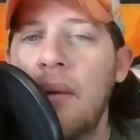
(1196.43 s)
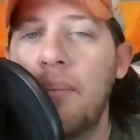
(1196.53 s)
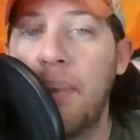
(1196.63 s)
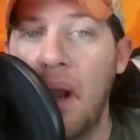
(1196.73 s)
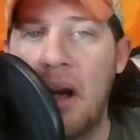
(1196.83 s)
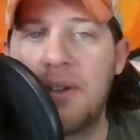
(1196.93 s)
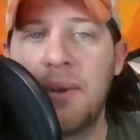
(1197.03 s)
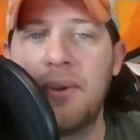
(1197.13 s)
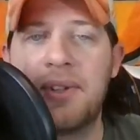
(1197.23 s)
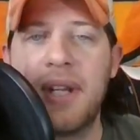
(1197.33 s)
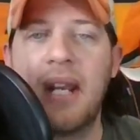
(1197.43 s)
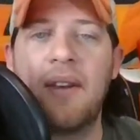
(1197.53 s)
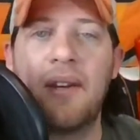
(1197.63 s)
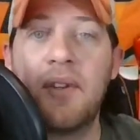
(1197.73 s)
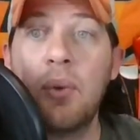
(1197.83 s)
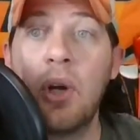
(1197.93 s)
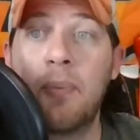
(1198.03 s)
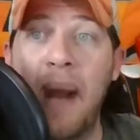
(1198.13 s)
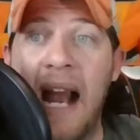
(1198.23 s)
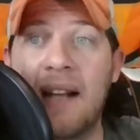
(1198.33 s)
But I also understand that if you
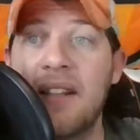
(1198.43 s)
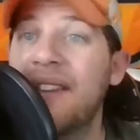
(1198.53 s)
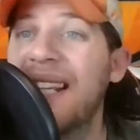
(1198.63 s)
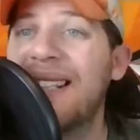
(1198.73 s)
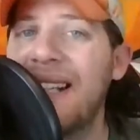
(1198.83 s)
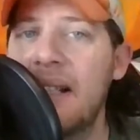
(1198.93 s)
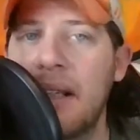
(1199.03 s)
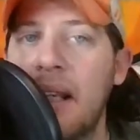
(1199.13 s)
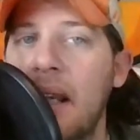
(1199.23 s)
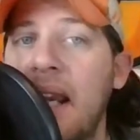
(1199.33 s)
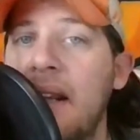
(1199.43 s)
look back to this season in